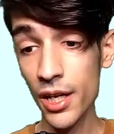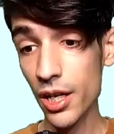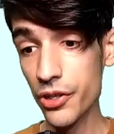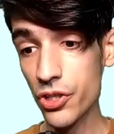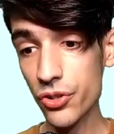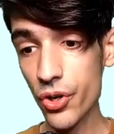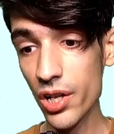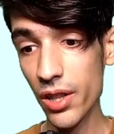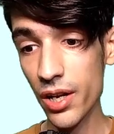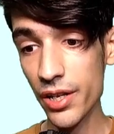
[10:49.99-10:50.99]
I just
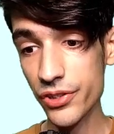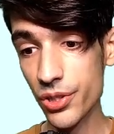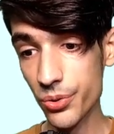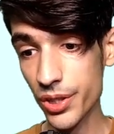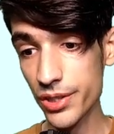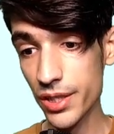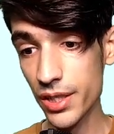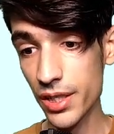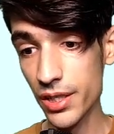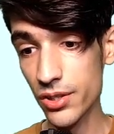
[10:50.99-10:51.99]
realized the reason
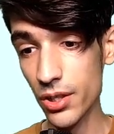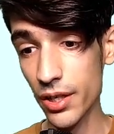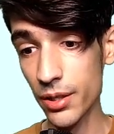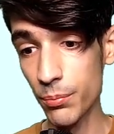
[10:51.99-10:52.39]
is I